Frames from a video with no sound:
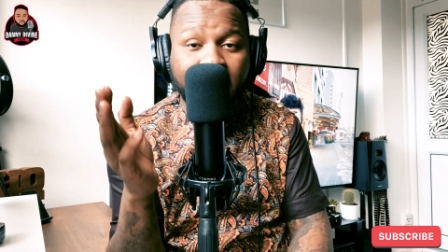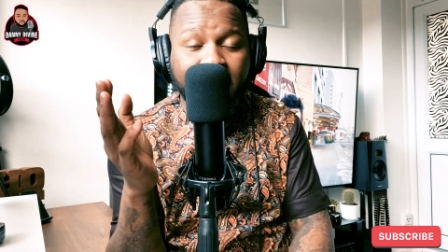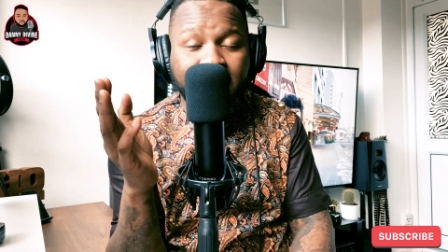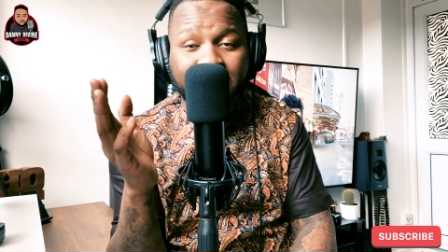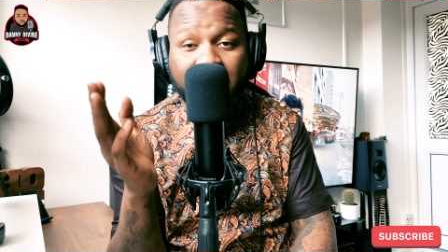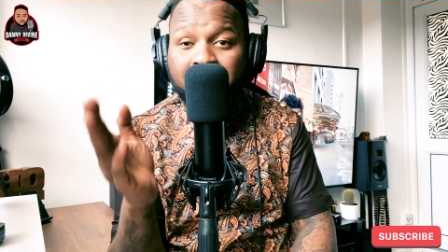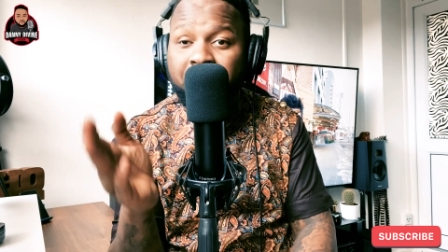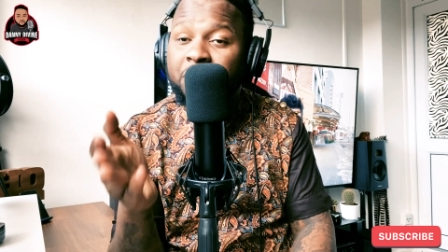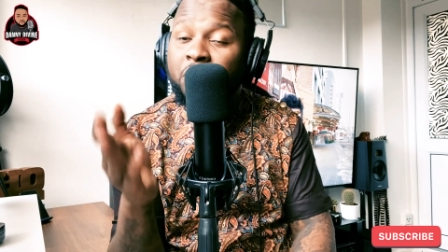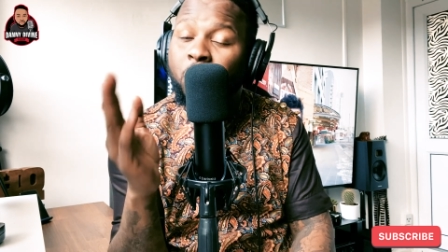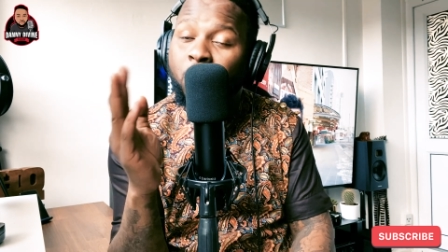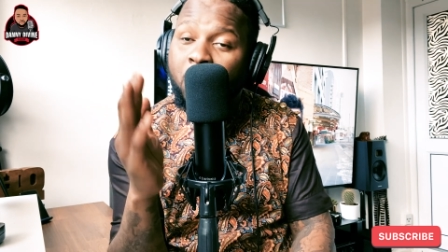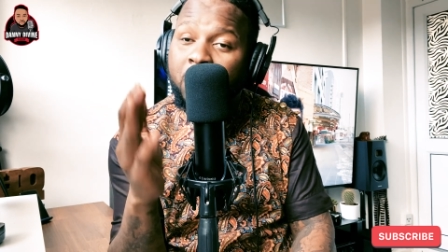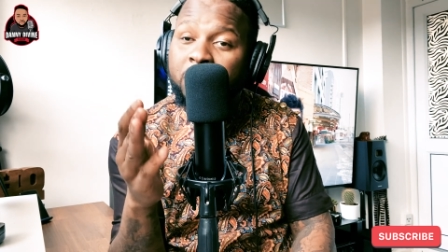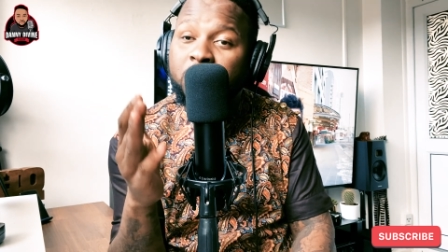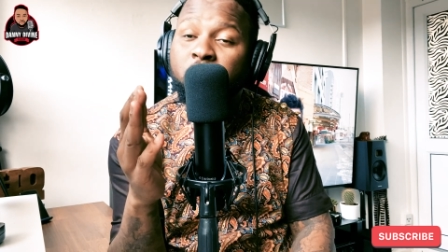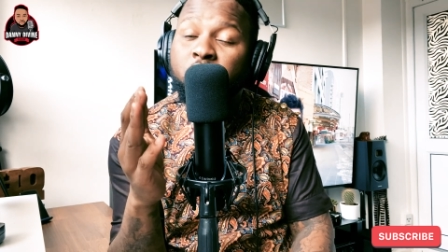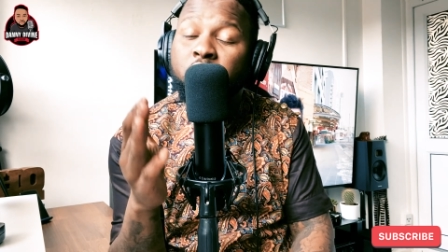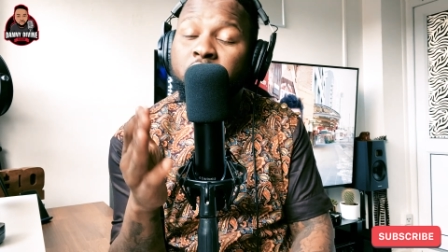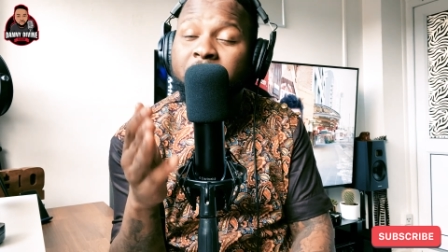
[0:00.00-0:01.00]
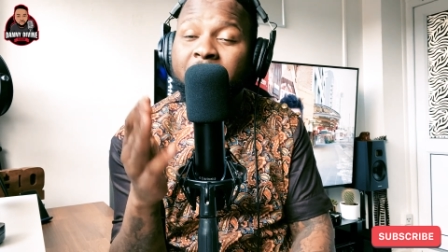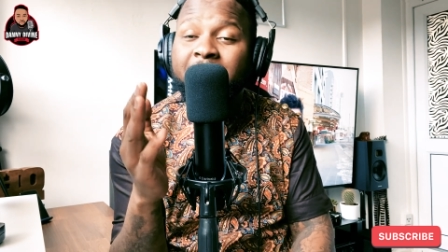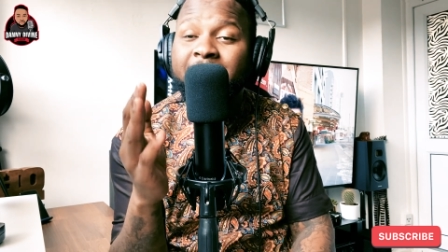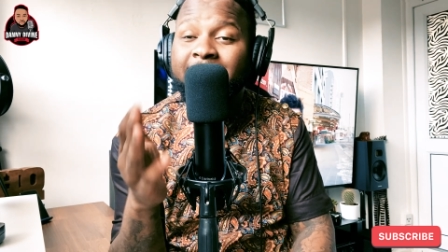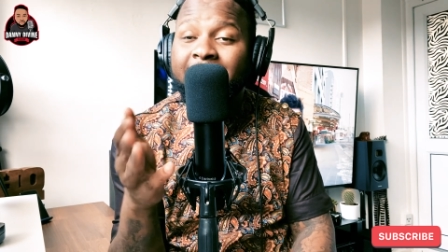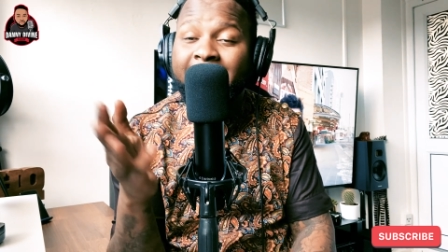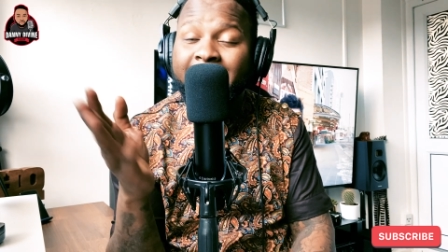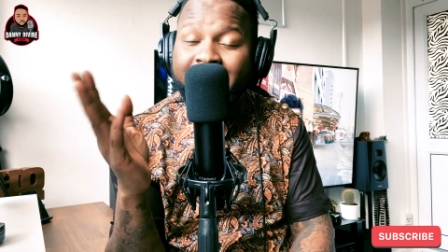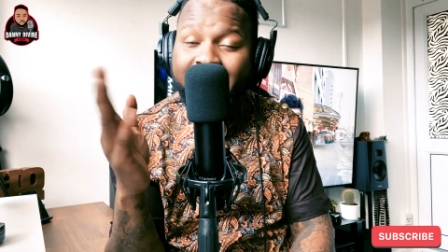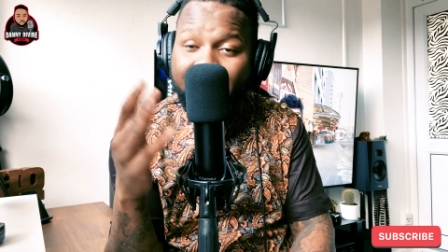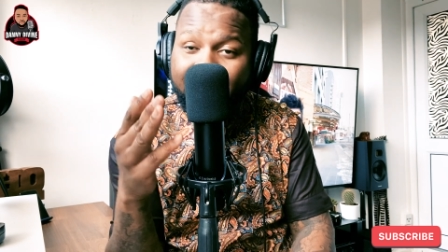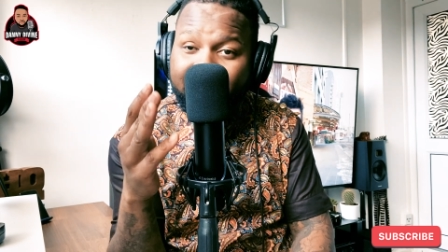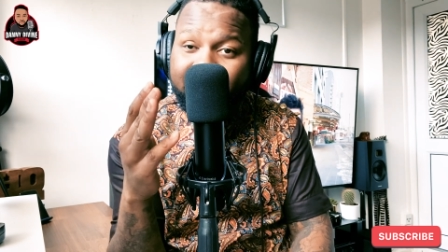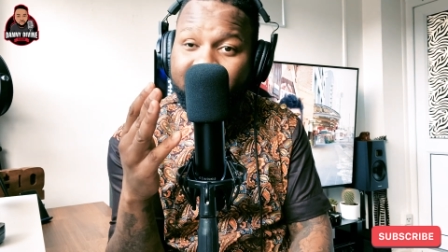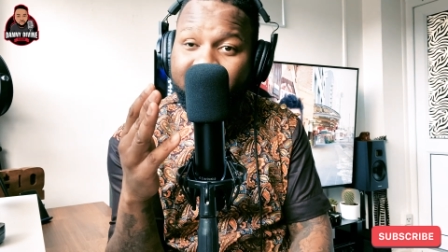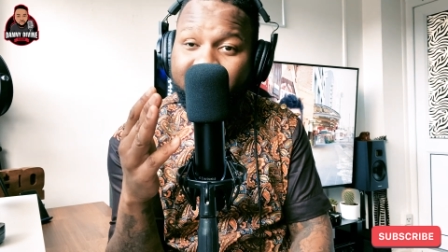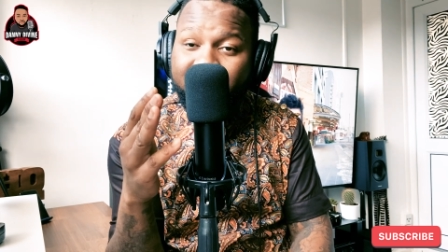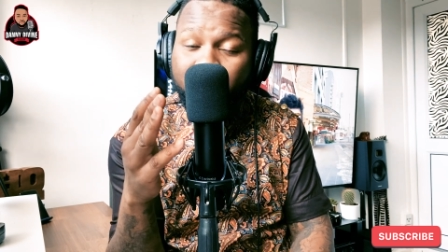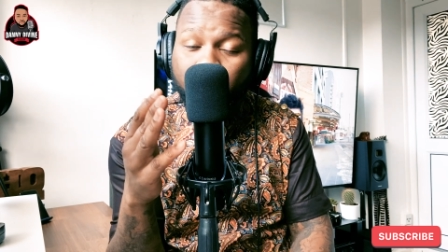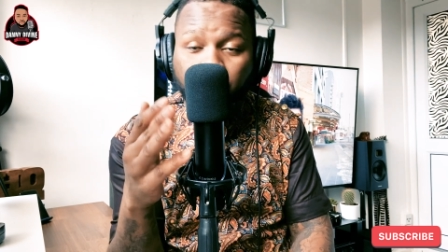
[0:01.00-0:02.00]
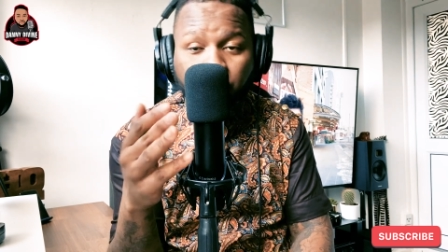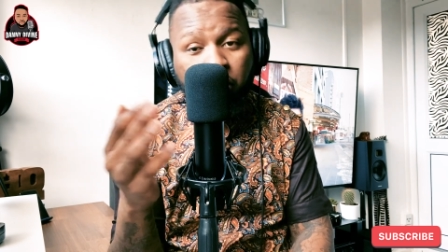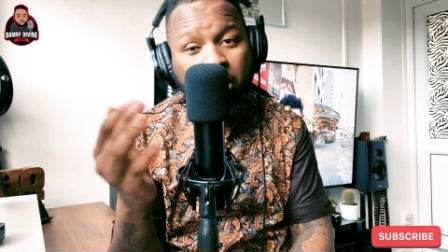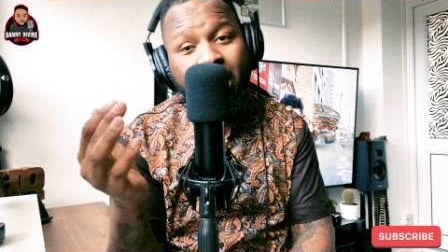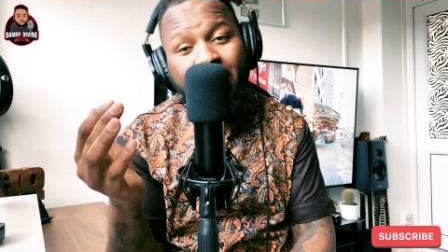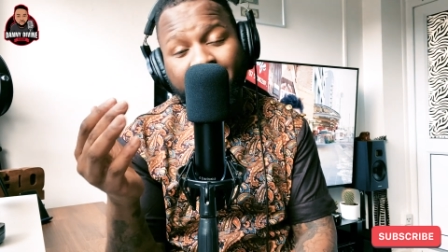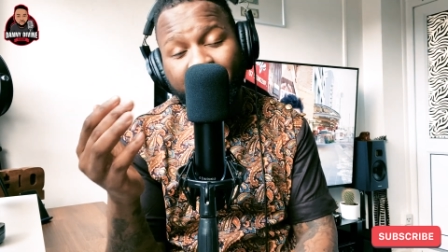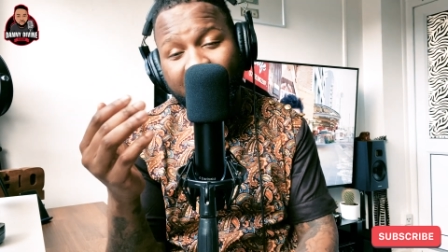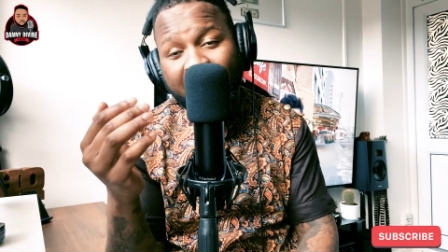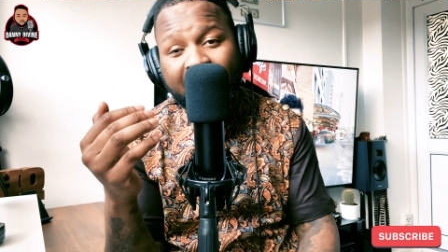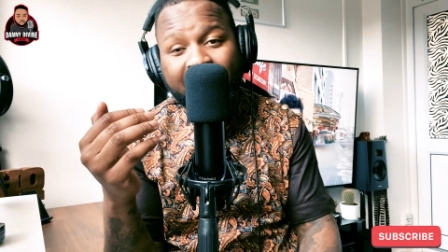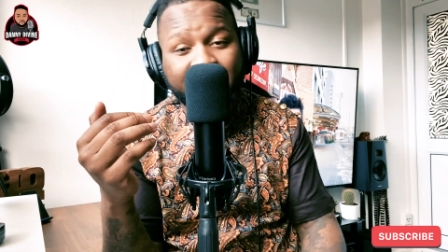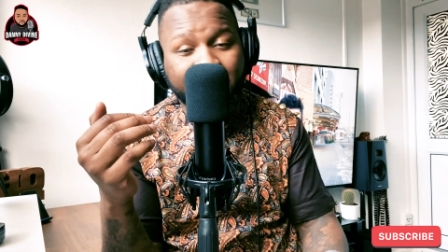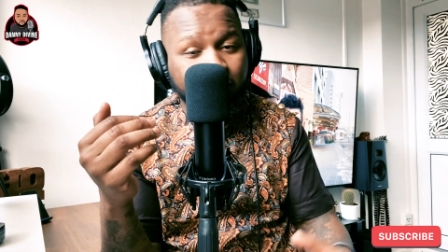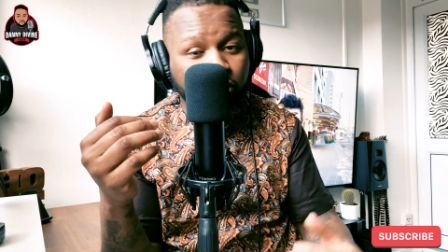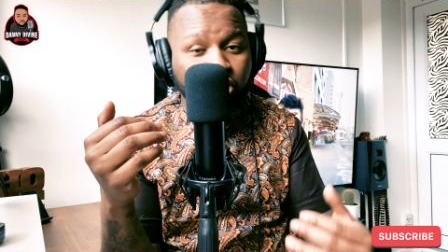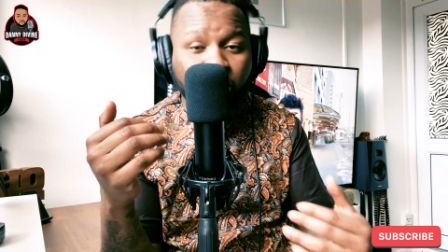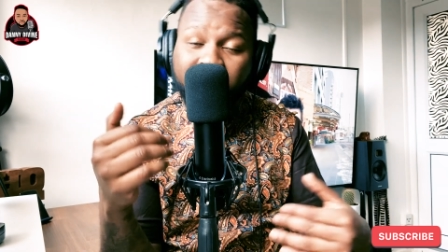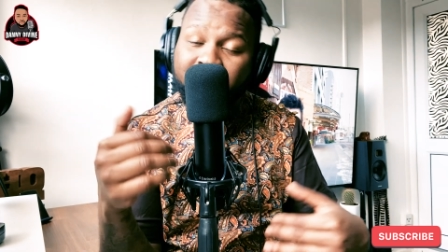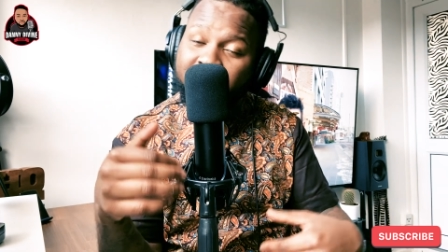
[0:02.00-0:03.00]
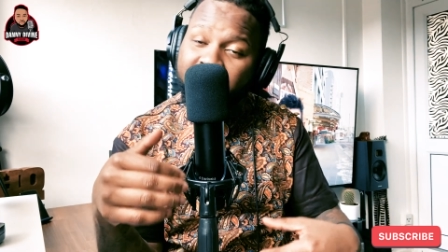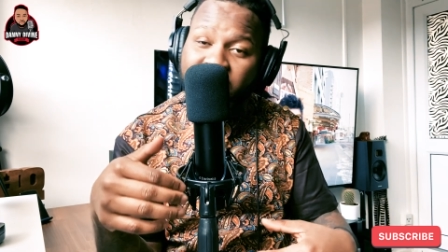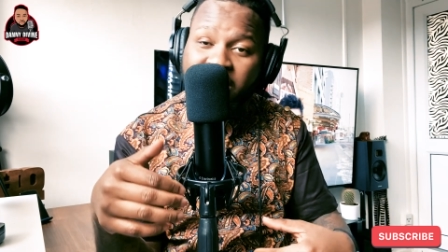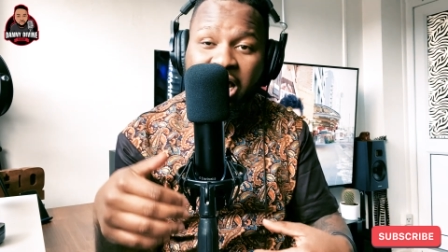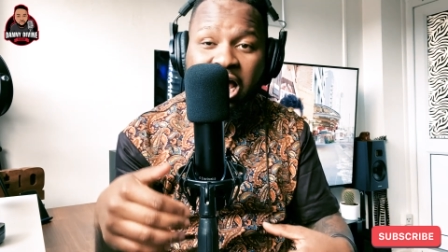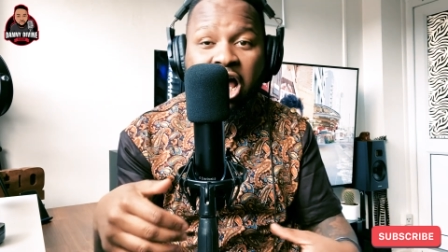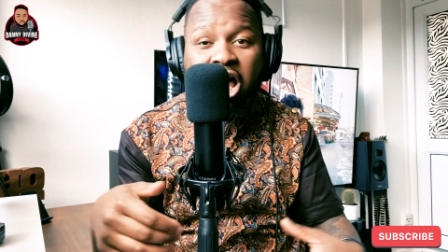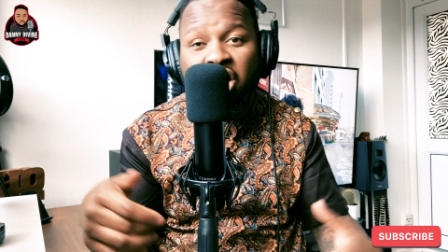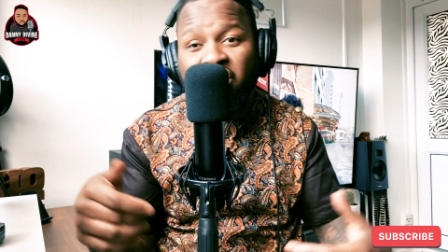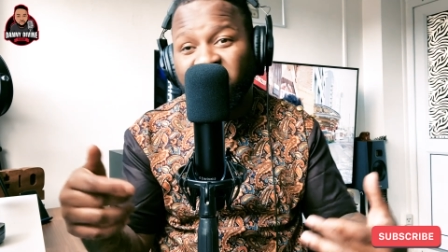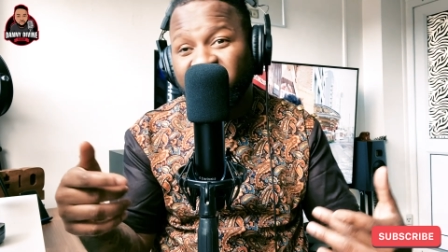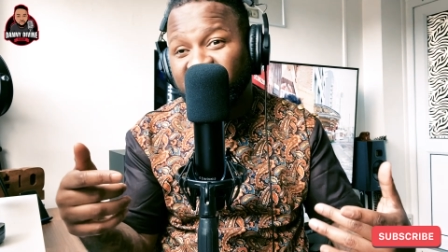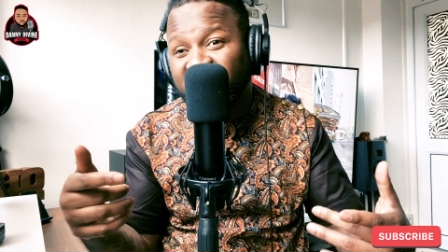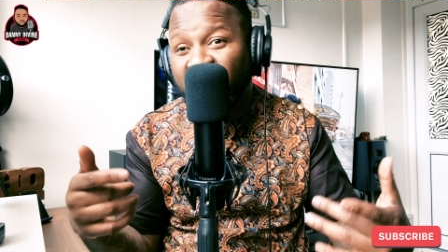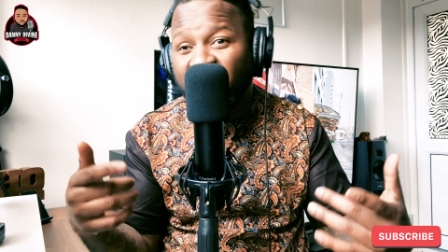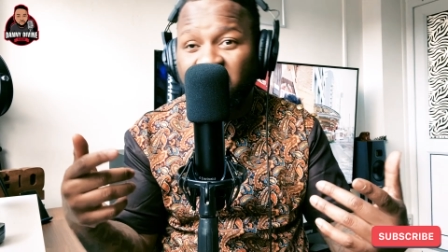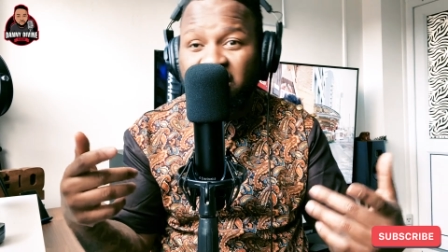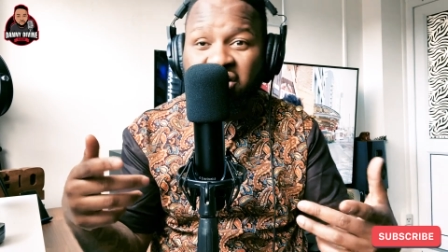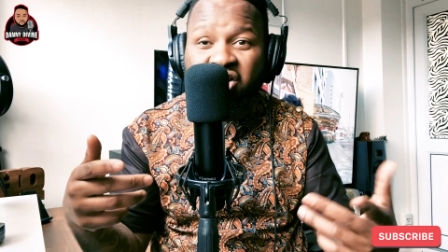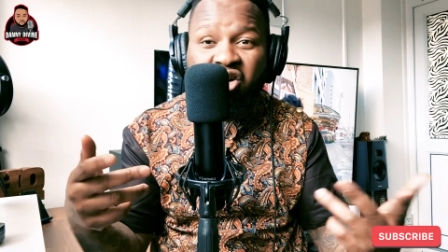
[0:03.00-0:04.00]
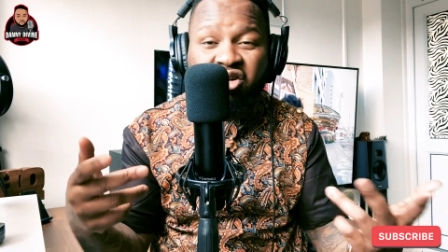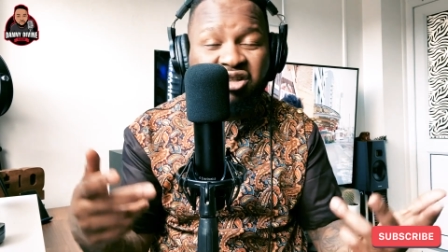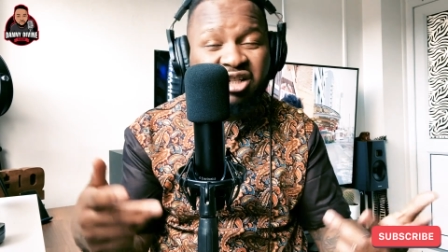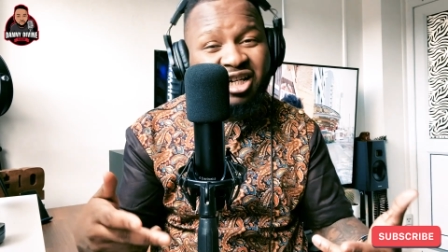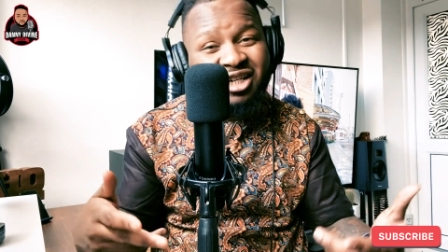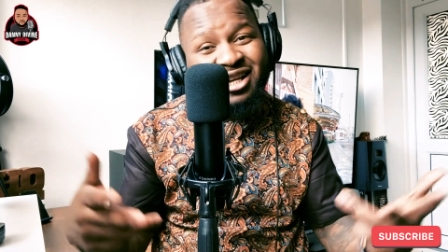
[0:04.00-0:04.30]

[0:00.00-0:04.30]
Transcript: There's the one who think they are gangsters who have like trousers down, talking all shit.